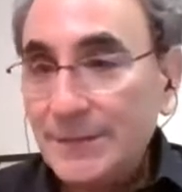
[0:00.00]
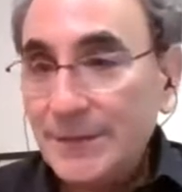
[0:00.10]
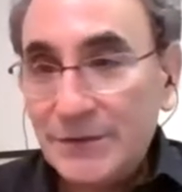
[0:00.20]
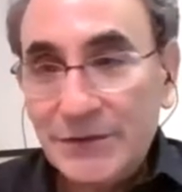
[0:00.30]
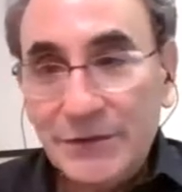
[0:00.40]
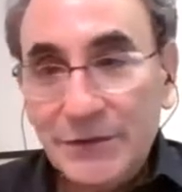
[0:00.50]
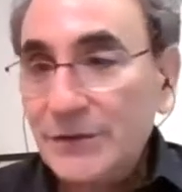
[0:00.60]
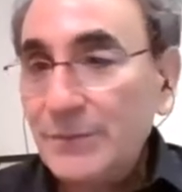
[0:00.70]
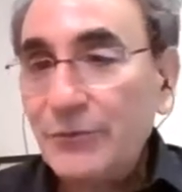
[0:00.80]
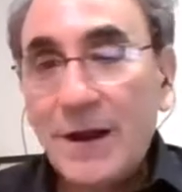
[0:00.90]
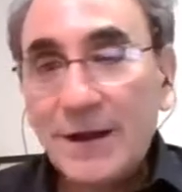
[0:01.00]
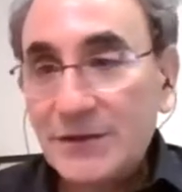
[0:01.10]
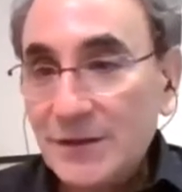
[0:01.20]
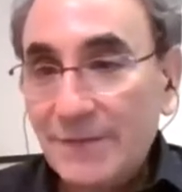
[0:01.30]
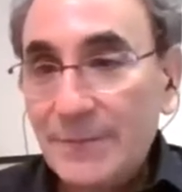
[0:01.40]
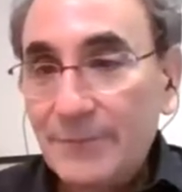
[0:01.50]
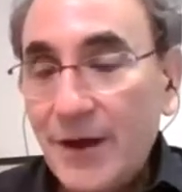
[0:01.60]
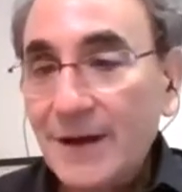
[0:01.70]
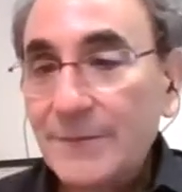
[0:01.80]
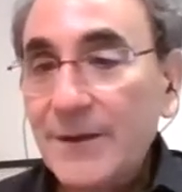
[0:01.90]
She used the product. She loved the
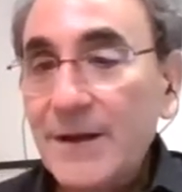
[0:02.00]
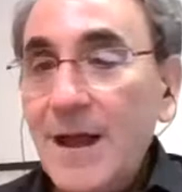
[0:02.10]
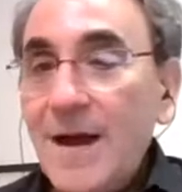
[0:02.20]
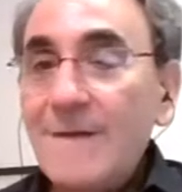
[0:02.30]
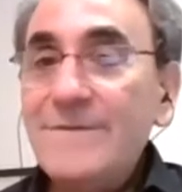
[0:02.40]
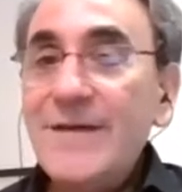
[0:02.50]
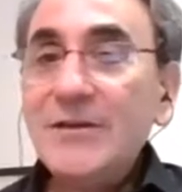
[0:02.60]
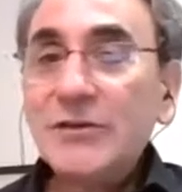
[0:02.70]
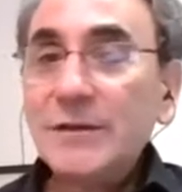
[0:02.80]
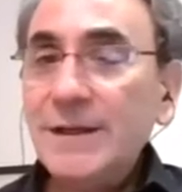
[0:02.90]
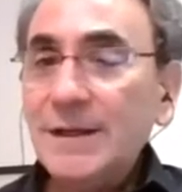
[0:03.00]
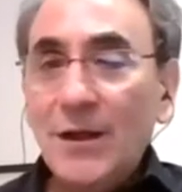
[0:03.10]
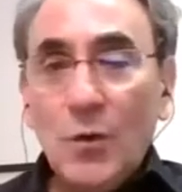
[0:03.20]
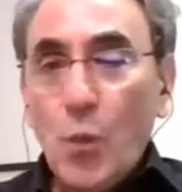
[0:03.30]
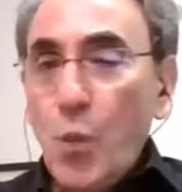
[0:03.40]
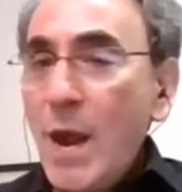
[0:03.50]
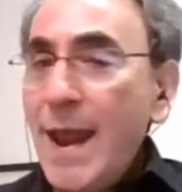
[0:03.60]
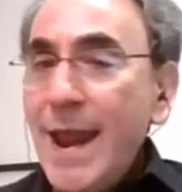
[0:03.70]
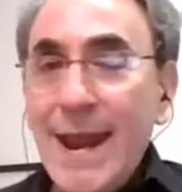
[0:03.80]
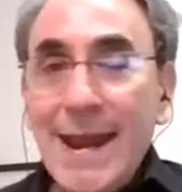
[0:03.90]
product. But eventually,
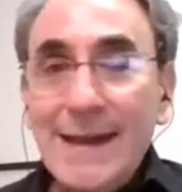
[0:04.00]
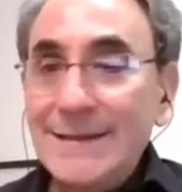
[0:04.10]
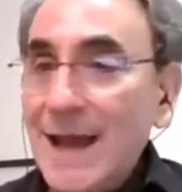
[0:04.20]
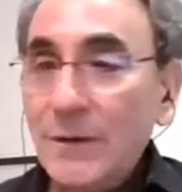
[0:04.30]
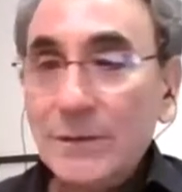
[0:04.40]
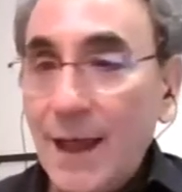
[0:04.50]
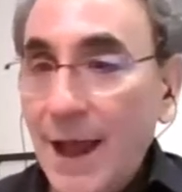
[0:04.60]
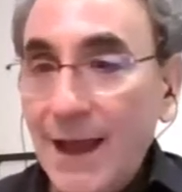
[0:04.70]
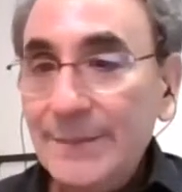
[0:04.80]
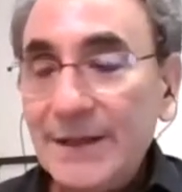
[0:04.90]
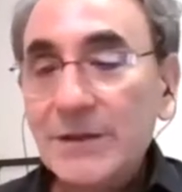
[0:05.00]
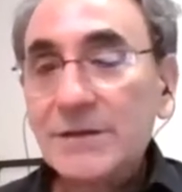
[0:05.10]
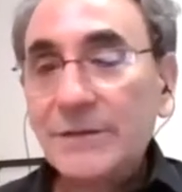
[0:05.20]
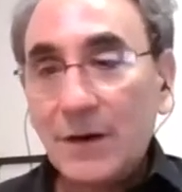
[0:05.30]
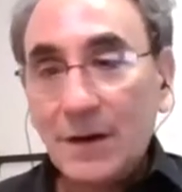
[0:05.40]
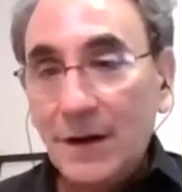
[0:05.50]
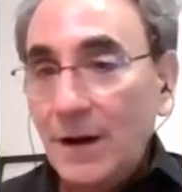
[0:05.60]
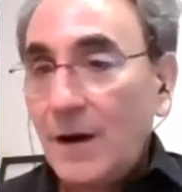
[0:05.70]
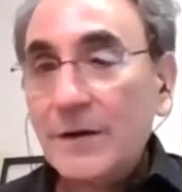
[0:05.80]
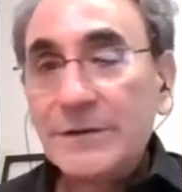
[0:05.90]
way down line, because of our,
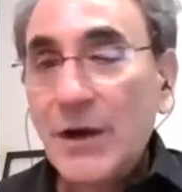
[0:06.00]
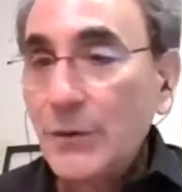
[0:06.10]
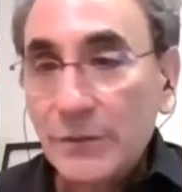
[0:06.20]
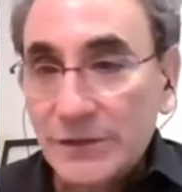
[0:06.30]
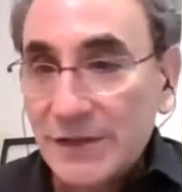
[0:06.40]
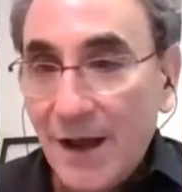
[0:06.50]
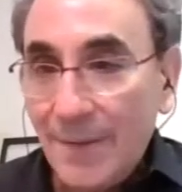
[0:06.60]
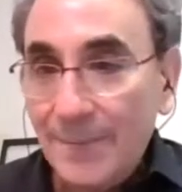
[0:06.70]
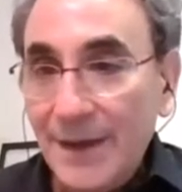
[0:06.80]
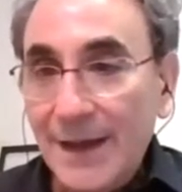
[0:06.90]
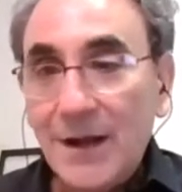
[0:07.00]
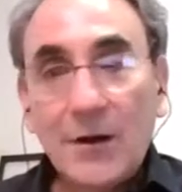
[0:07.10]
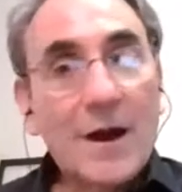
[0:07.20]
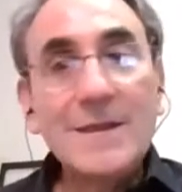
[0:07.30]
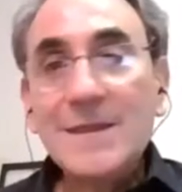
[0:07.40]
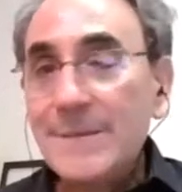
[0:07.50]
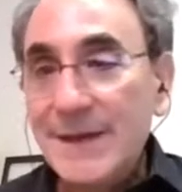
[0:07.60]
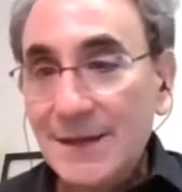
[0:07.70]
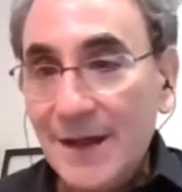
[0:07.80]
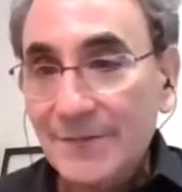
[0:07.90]
our total sum and our
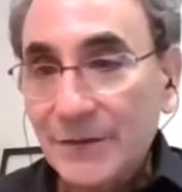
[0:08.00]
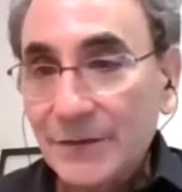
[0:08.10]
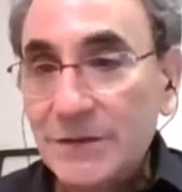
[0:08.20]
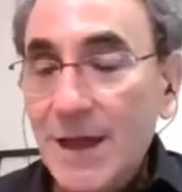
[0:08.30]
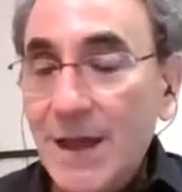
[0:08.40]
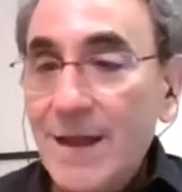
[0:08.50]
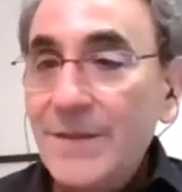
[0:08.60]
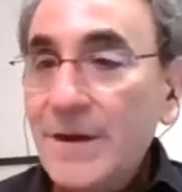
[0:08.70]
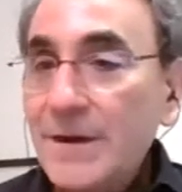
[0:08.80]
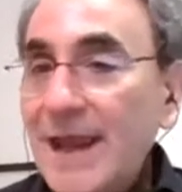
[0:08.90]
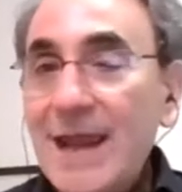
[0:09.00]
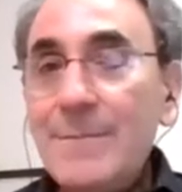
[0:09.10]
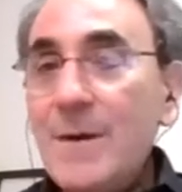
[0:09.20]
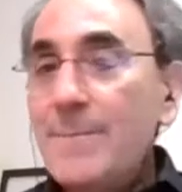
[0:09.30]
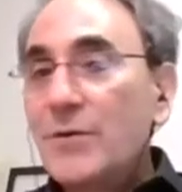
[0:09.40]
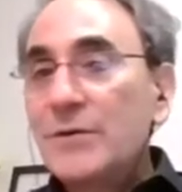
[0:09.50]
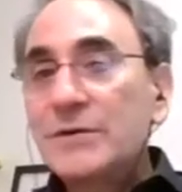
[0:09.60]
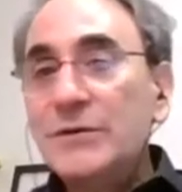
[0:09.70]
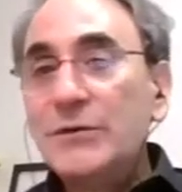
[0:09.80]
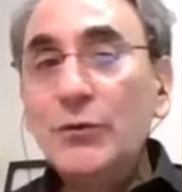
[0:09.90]
unlimited levels, there came a
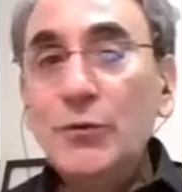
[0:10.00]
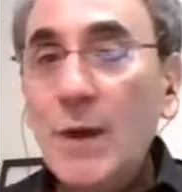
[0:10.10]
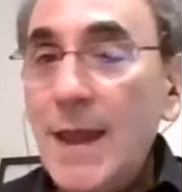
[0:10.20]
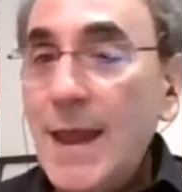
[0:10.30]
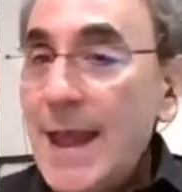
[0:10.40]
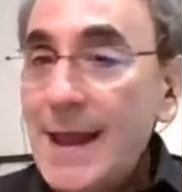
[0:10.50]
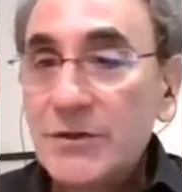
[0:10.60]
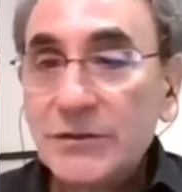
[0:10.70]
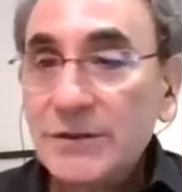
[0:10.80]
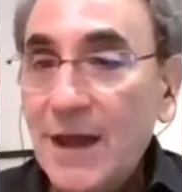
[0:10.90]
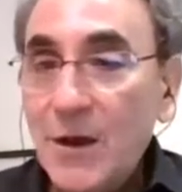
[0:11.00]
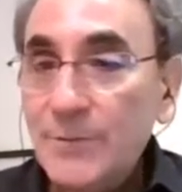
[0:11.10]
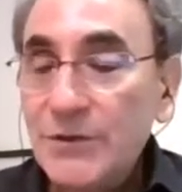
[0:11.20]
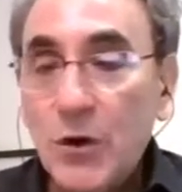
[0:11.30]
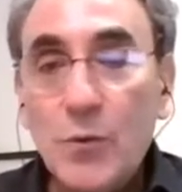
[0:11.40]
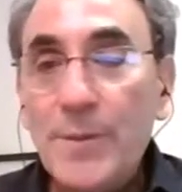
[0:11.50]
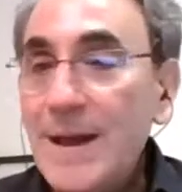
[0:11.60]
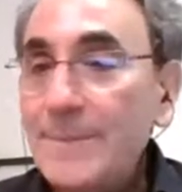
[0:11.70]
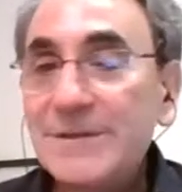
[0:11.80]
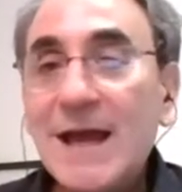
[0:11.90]
person who actually helped to open
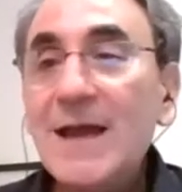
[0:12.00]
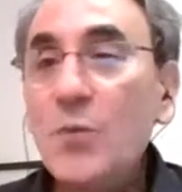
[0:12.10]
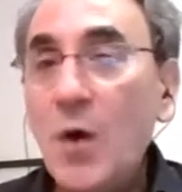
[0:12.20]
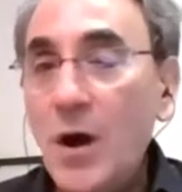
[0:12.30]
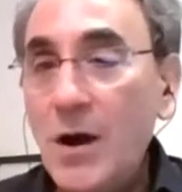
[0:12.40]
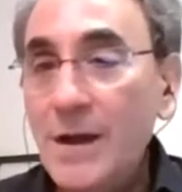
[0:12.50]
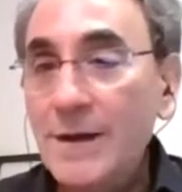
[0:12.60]
up Taiwan,